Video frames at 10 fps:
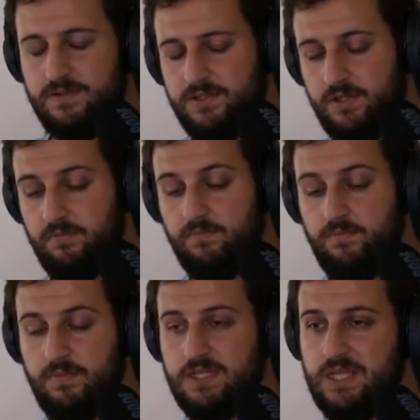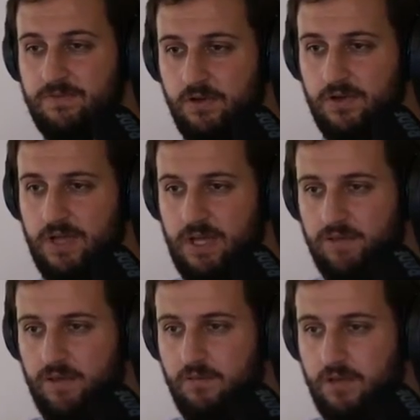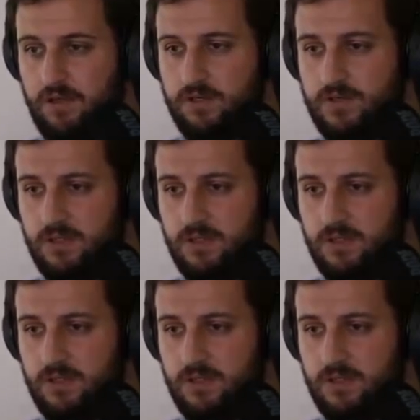So let's have a look at how that works.